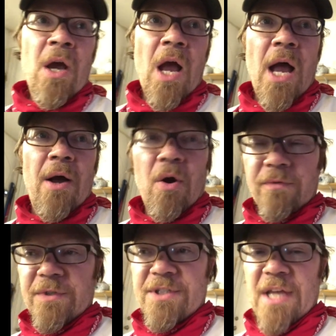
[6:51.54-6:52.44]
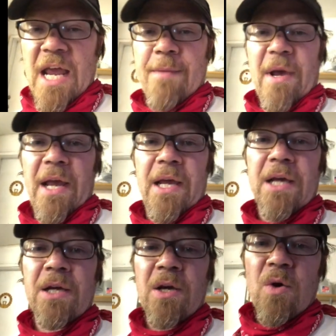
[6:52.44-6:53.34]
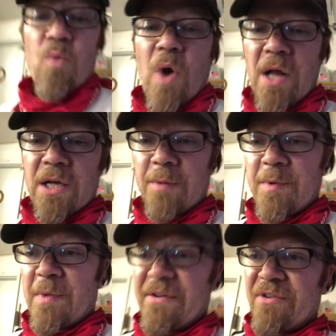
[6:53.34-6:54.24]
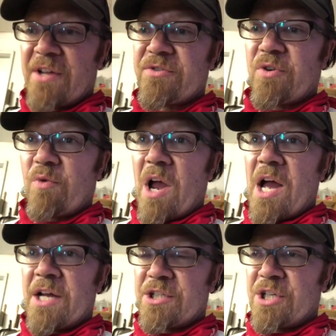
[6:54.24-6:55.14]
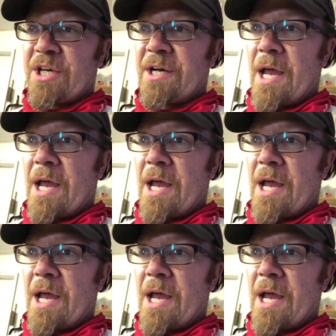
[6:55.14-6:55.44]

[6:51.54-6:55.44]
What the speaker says: overstay my welcome in my friend's garage